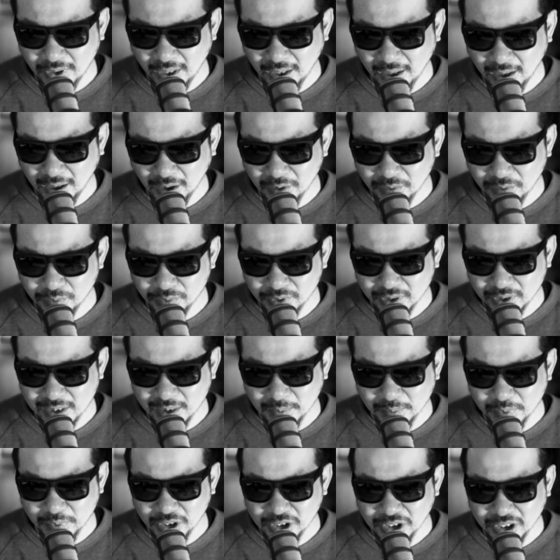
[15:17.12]
I really
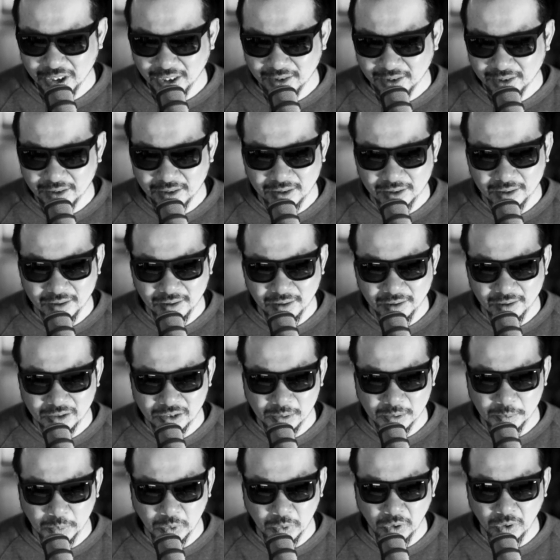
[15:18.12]
appreciate the
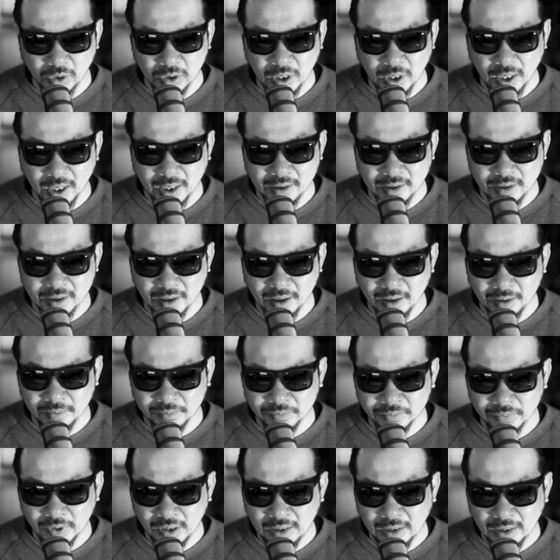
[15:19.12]
support.
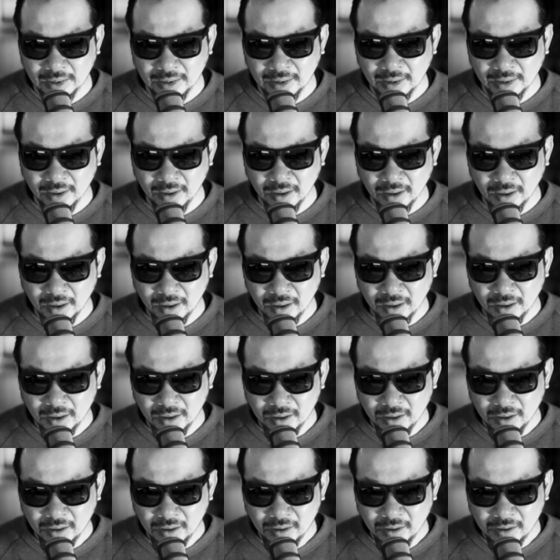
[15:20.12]
And
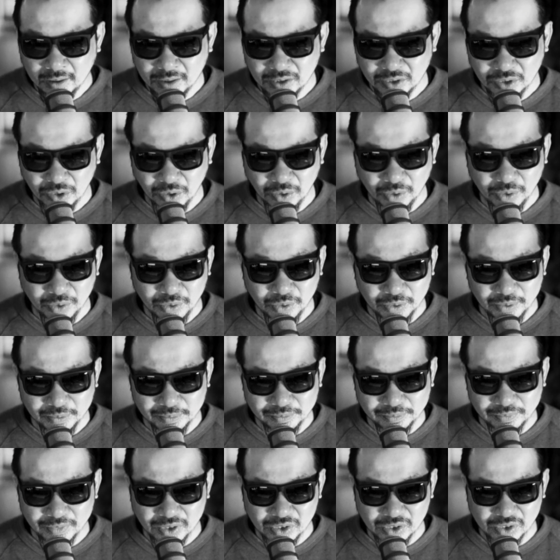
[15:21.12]
so
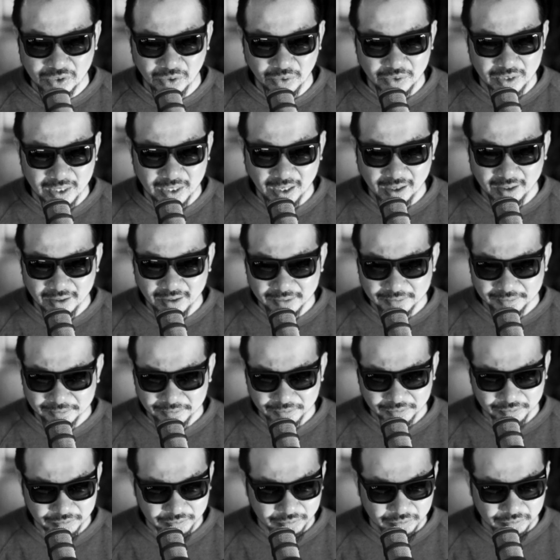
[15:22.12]
yeah.
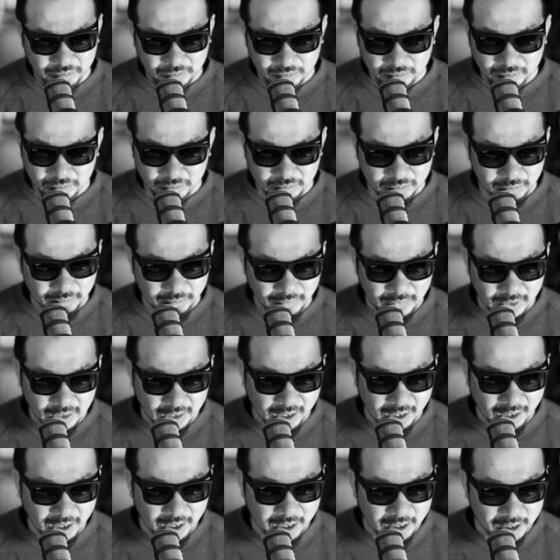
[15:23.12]

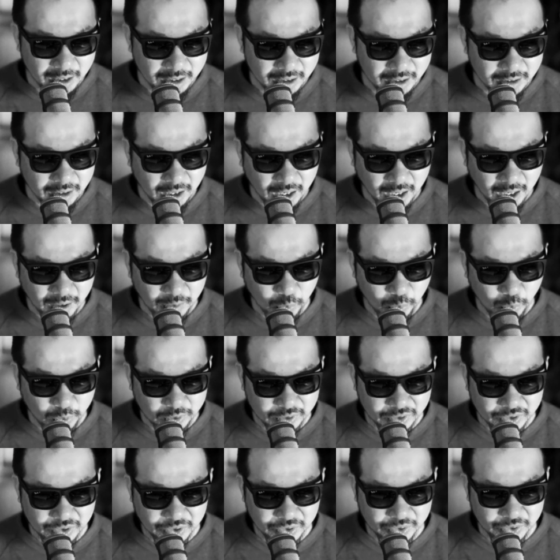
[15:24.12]
I
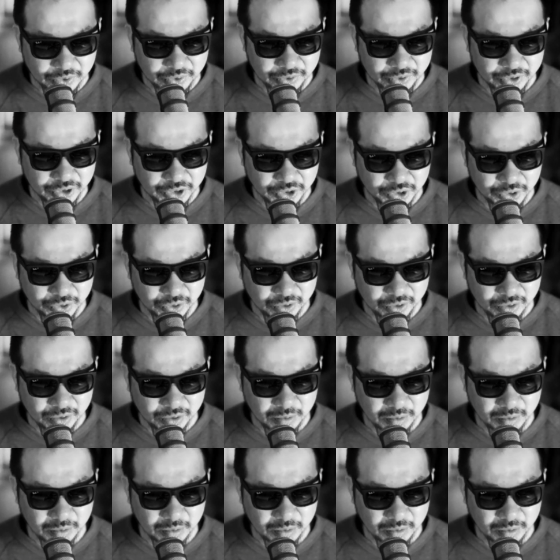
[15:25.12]
want to shoot